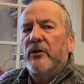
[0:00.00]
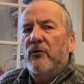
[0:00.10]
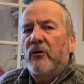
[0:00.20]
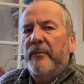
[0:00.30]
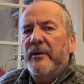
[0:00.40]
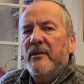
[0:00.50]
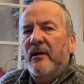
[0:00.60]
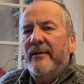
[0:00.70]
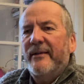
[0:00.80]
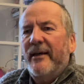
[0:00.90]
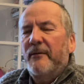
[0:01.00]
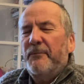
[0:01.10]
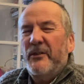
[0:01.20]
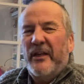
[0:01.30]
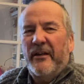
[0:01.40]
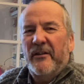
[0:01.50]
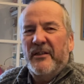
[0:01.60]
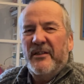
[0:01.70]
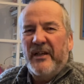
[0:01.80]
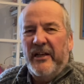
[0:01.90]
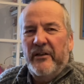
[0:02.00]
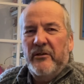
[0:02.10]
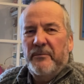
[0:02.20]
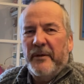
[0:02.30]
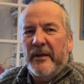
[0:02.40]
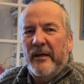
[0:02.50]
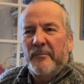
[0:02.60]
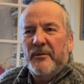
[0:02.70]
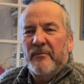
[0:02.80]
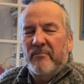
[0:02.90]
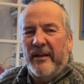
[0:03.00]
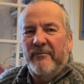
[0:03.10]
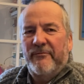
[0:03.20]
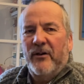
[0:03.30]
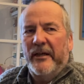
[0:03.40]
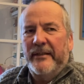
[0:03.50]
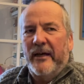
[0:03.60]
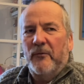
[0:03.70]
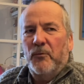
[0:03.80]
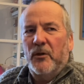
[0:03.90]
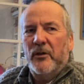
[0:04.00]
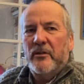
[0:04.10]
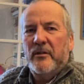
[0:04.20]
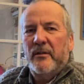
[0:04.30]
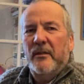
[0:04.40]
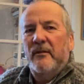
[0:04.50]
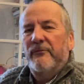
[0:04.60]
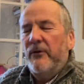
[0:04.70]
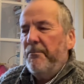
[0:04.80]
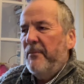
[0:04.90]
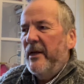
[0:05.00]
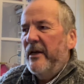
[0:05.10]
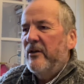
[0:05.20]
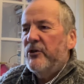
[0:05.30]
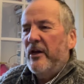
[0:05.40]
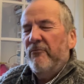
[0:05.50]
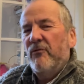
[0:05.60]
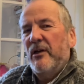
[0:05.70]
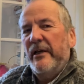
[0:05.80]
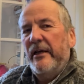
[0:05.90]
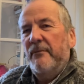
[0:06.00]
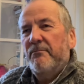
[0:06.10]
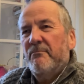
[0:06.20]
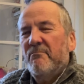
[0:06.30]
documents like that, particular scenes perhaps, then fine, that works. For me, generally,